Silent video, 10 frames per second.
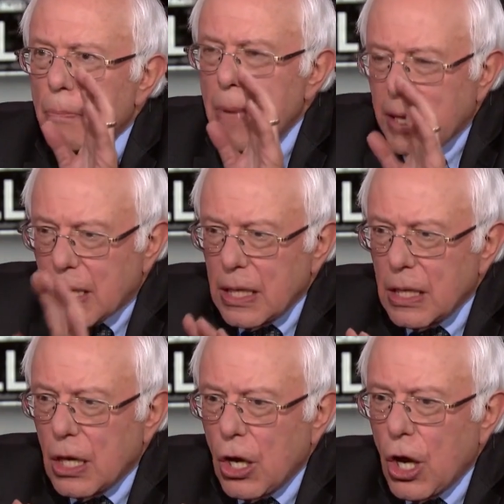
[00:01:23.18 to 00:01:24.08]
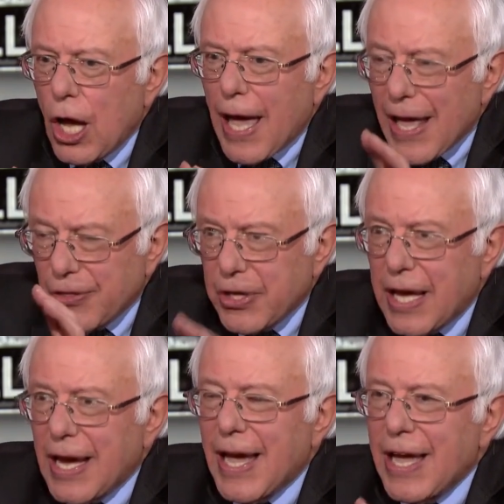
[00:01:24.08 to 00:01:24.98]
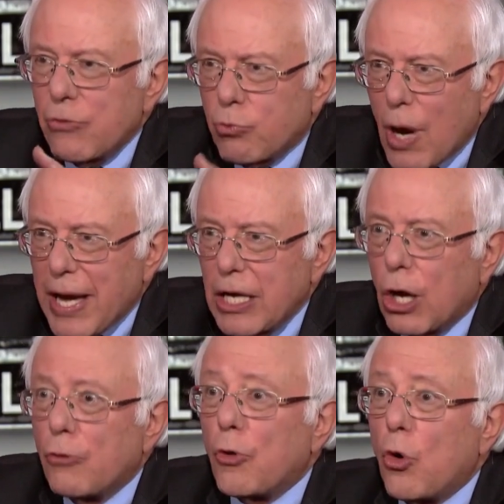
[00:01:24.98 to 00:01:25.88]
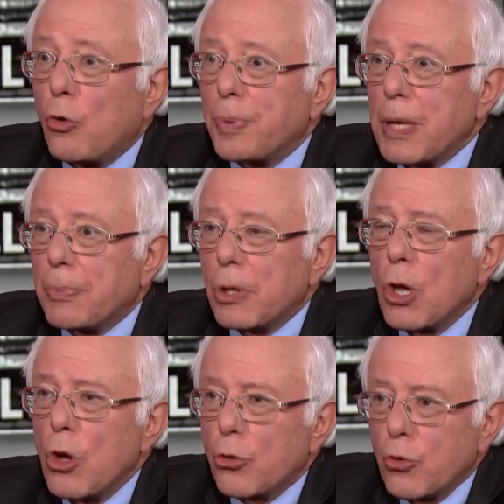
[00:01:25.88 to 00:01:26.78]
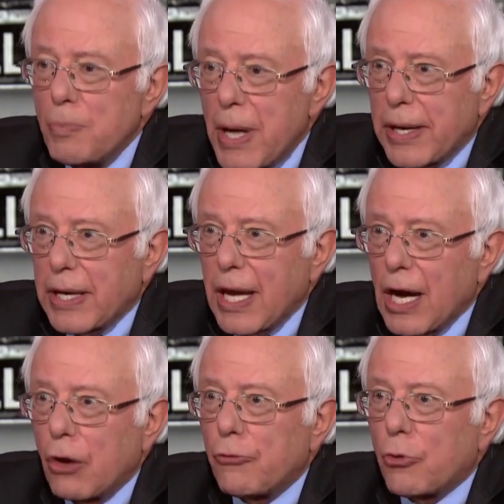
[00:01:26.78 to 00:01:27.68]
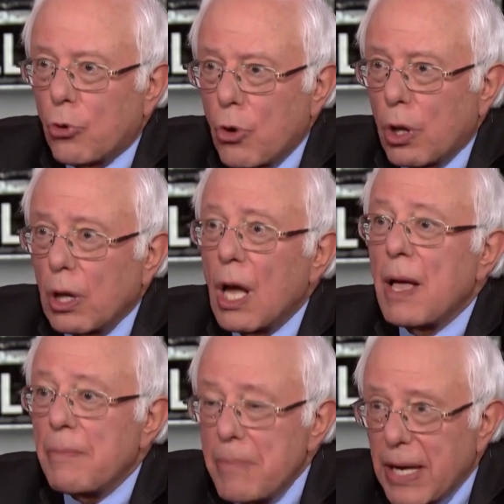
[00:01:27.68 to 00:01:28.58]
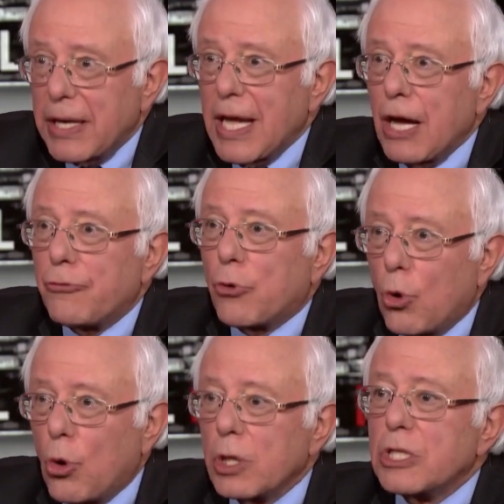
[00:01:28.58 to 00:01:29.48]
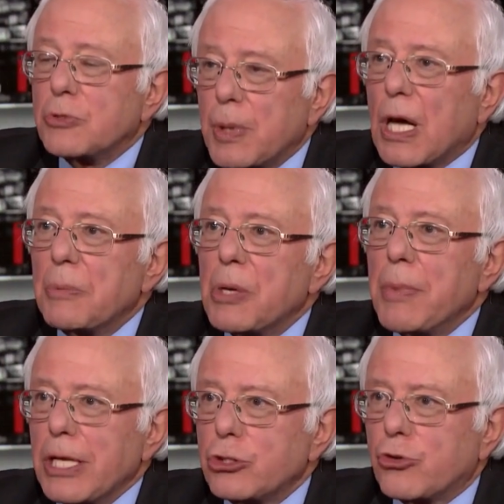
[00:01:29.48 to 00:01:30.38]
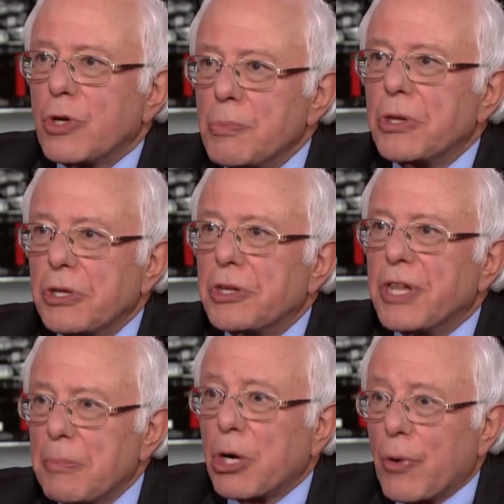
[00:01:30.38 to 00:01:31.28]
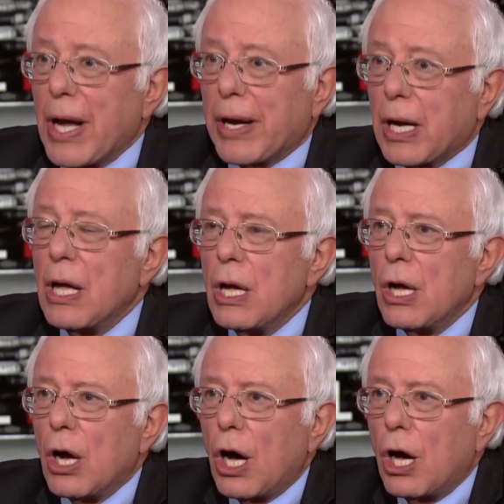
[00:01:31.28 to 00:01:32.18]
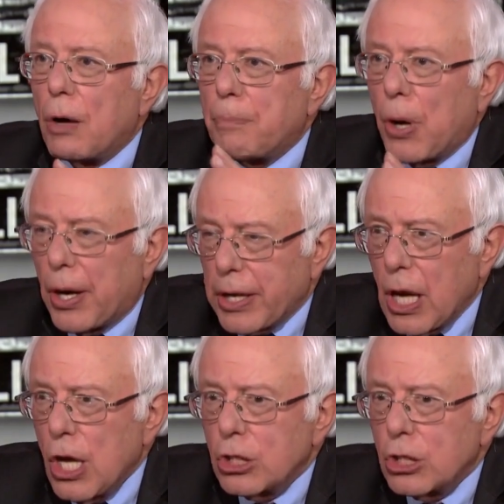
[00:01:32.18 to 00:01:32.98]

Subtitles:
making healthcare a right of all people through Medicare for all. Medicare for all is becoming mainstream within the Democratic Party.